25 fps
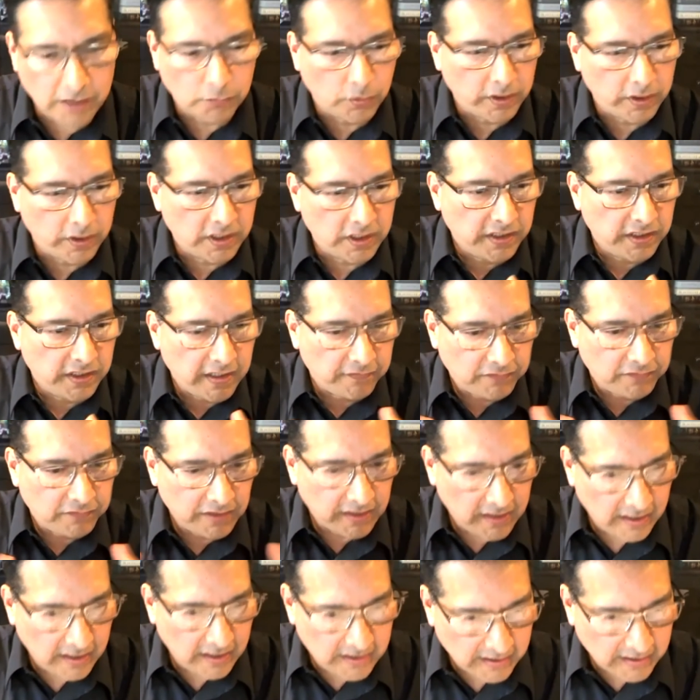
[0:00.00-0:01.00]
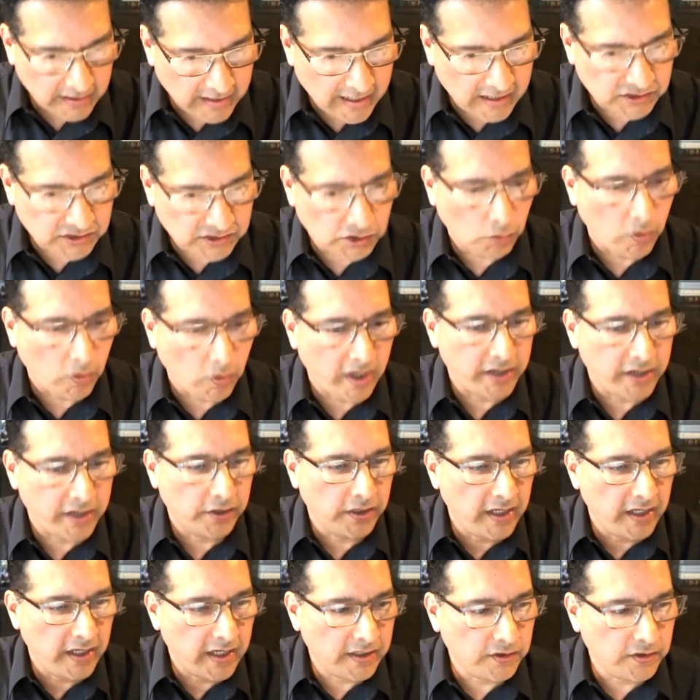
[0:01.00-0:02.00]
we're going to definitely kind of cast a wider
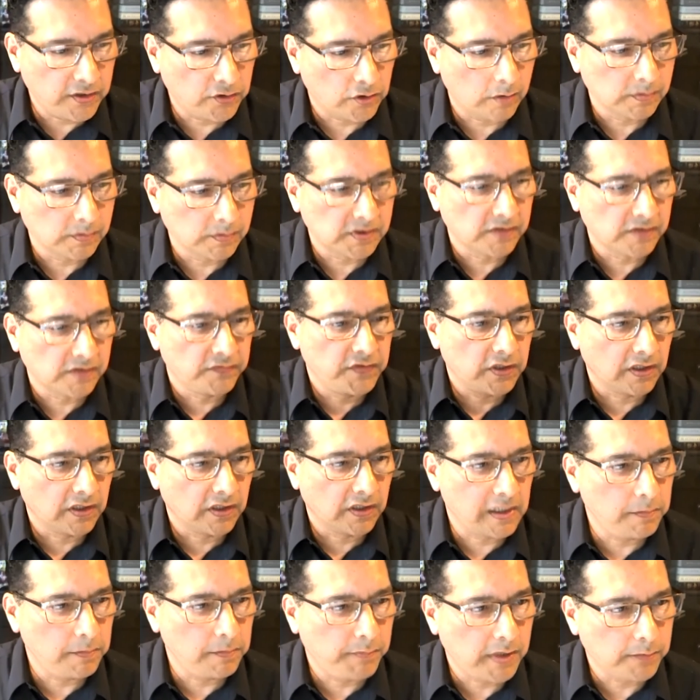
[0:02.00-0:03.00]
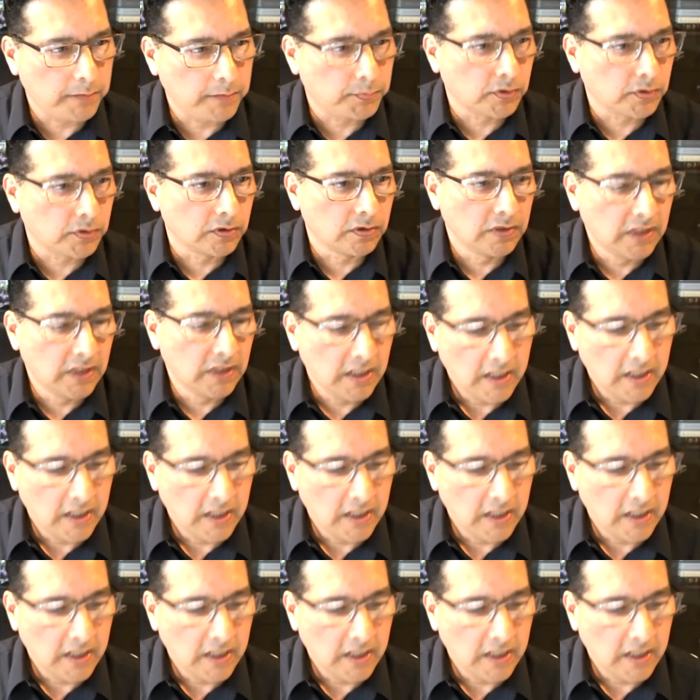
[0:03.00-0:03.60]
net in terms of, you know, letting people